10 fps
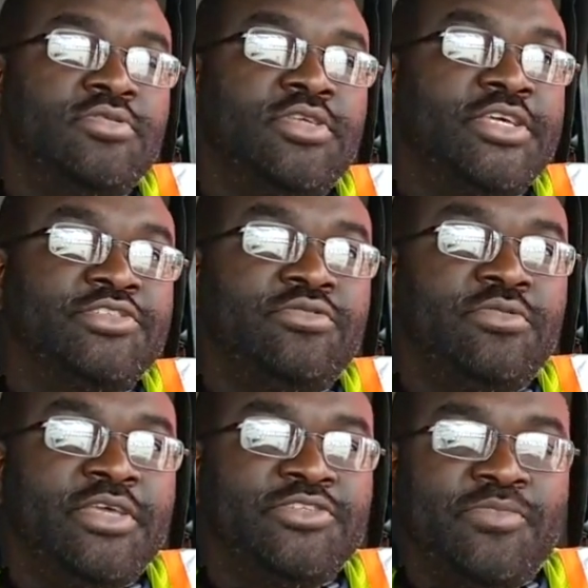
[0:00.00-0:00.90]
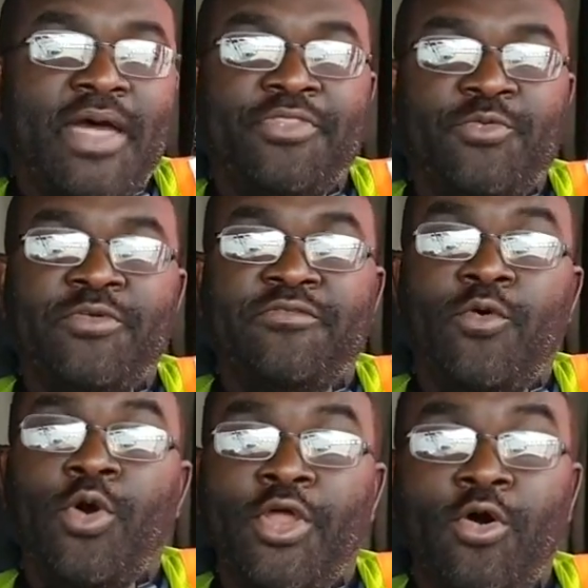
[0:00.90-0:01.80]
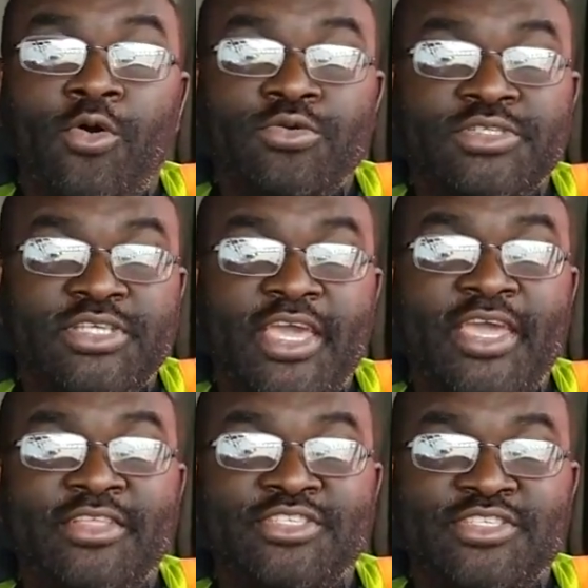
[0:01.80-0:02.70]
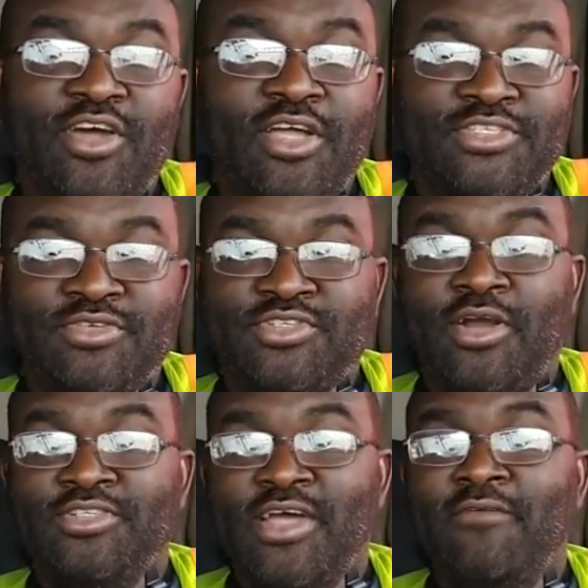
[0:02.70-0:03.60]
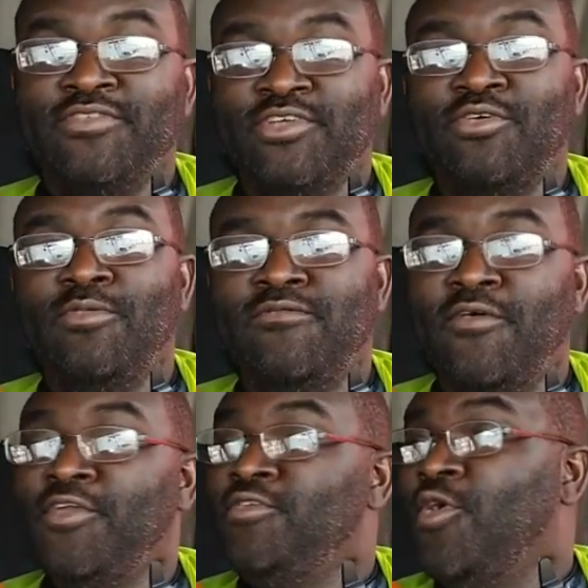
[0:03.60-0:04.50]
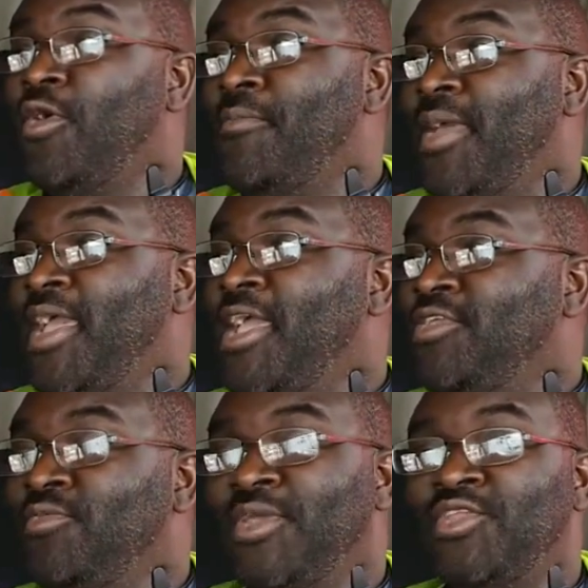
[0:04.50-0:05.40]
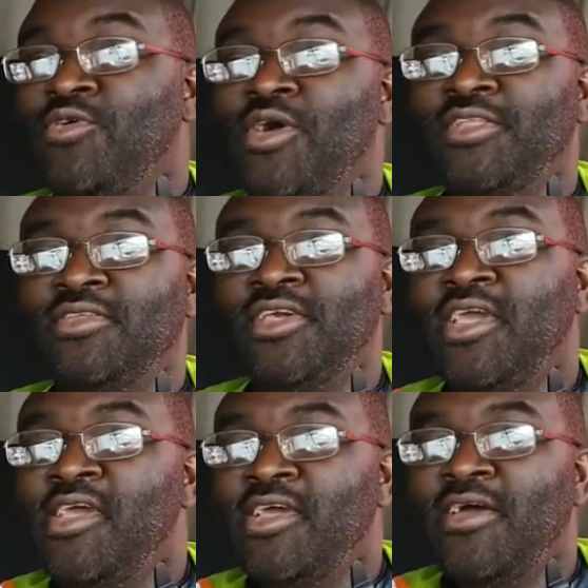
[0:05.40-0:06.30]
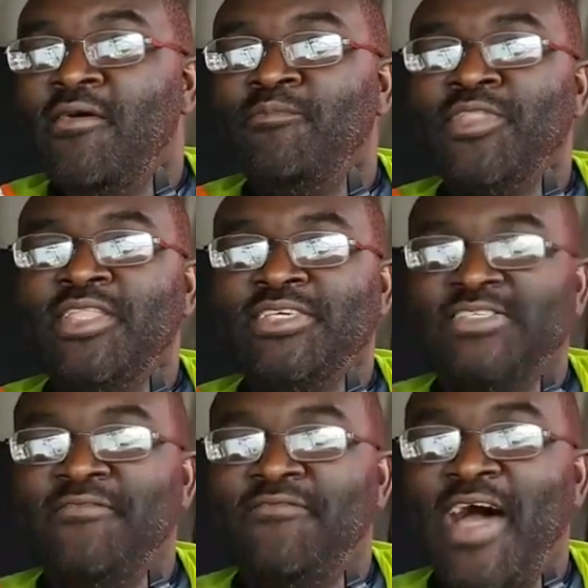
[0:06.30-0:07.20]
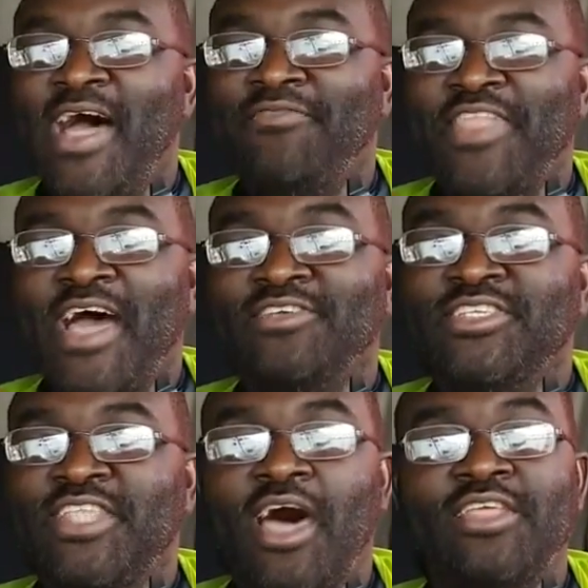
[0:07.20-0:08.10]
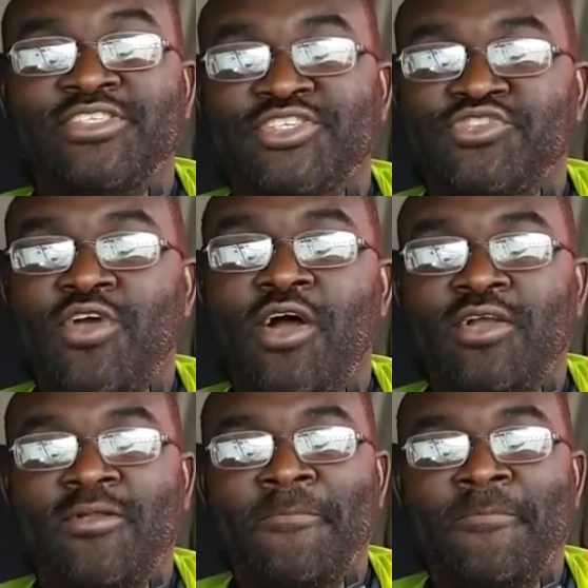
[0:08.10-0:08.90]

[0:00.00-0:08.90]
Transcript: get you about 3 or 4 of those, and start your truck driving school. Before you know it, man, you be doing, let's see, $5,000 a truck